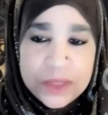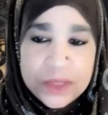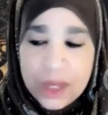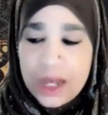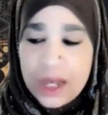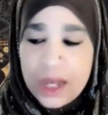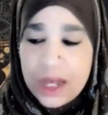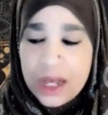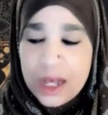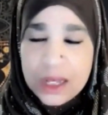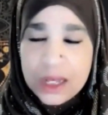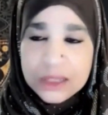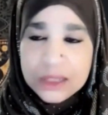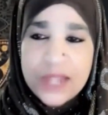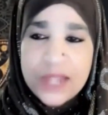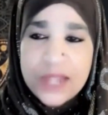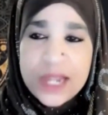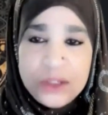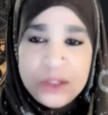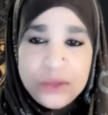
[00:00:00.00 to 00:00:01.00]

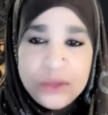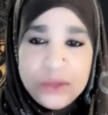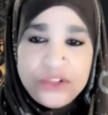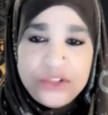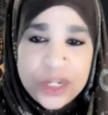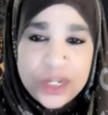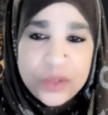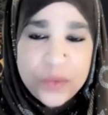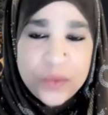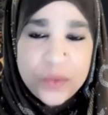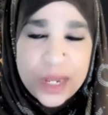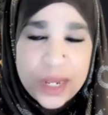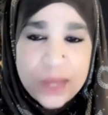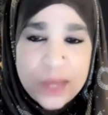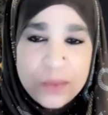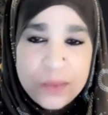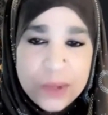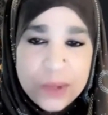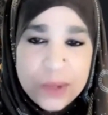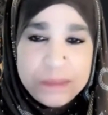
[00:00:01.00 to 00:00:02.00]
Diluting Wala
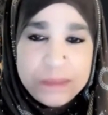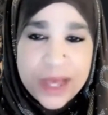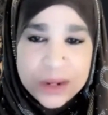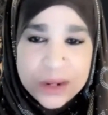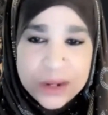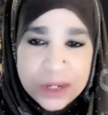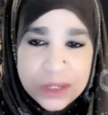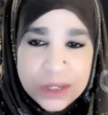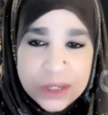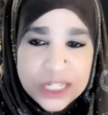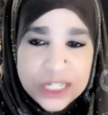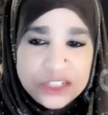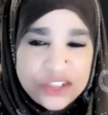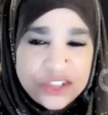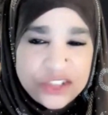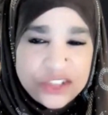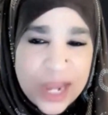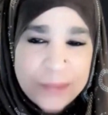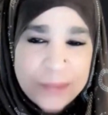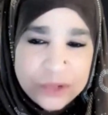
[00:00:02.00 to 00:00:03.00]
Wal Bara, and
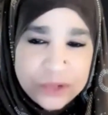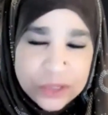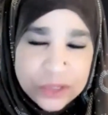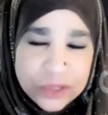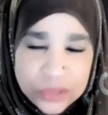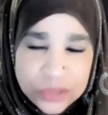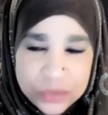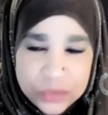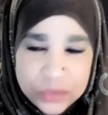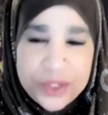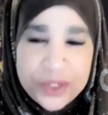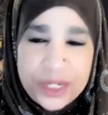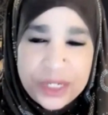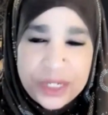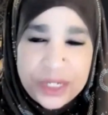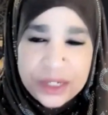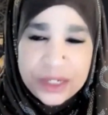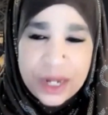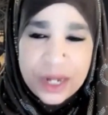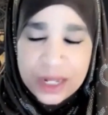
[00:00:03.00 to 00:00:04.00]
chapter
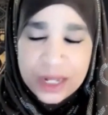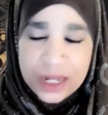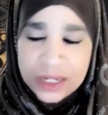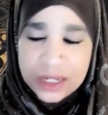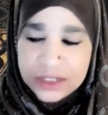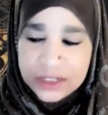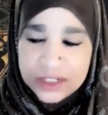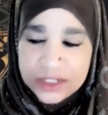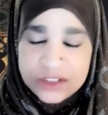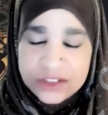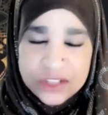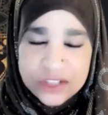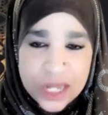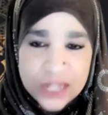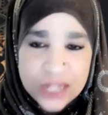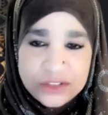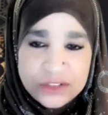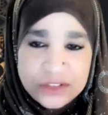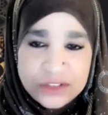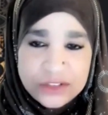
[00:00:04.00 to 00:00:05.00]
3
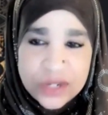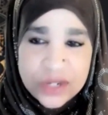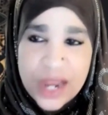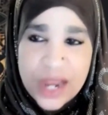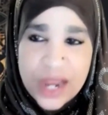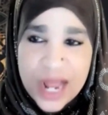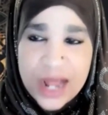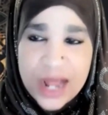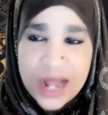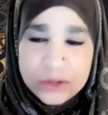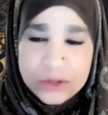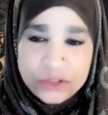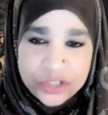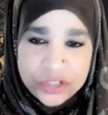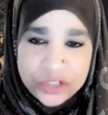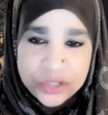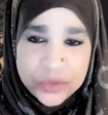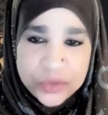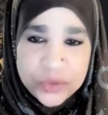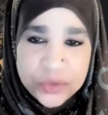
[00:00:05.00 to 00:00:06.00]
discussed how
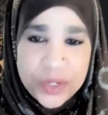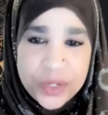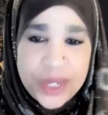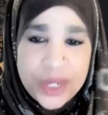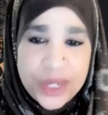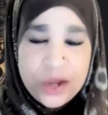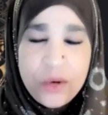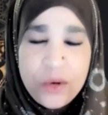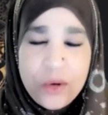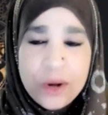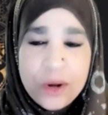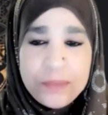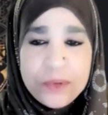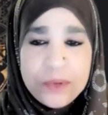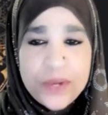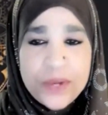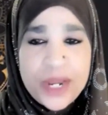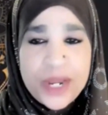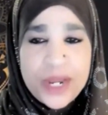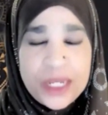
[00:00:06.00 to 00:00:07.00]
to
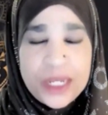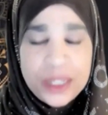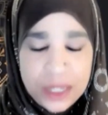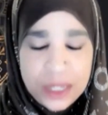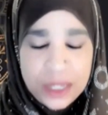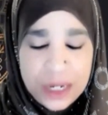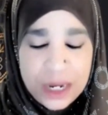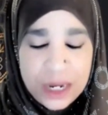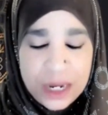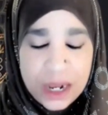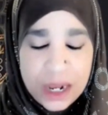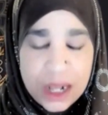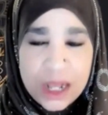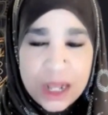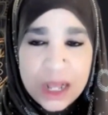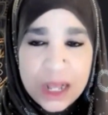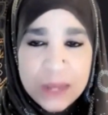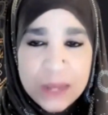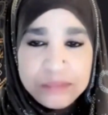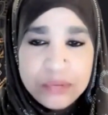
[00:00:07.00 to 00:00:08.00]
incorporate
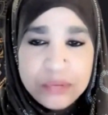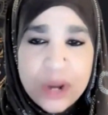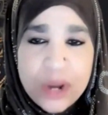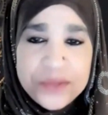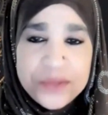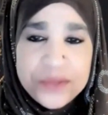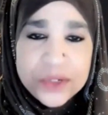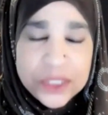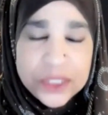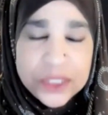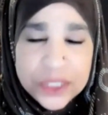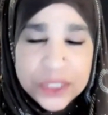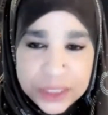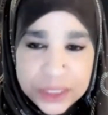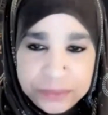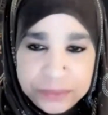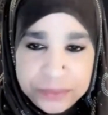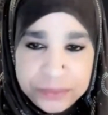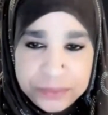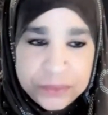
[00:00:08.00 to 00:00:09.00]
brotherhood
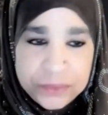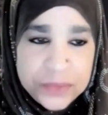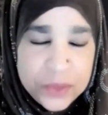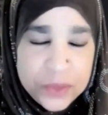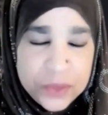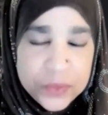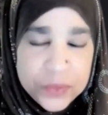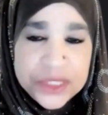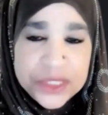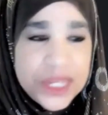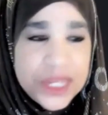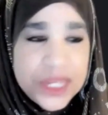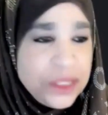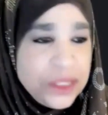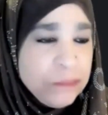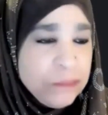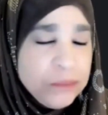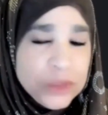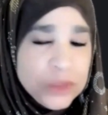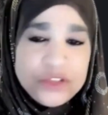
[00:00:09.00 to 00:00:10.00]
within
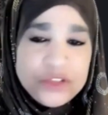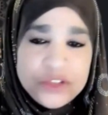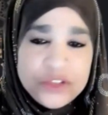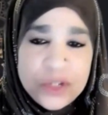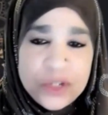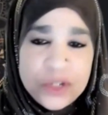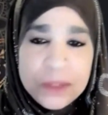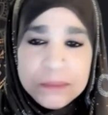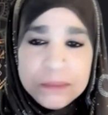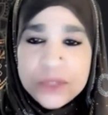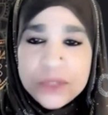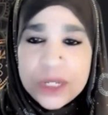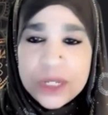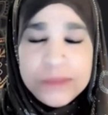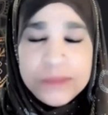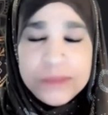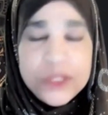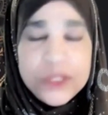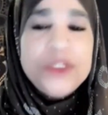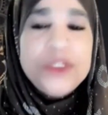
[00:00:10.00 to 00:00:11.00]
the Muslim
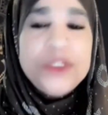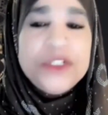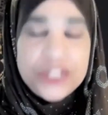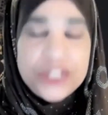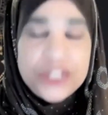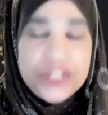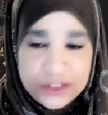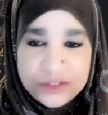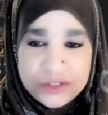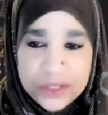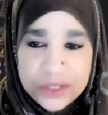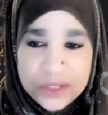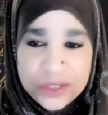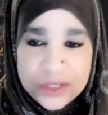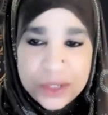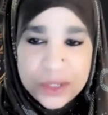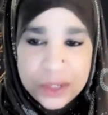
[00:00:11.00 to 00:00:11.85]
communities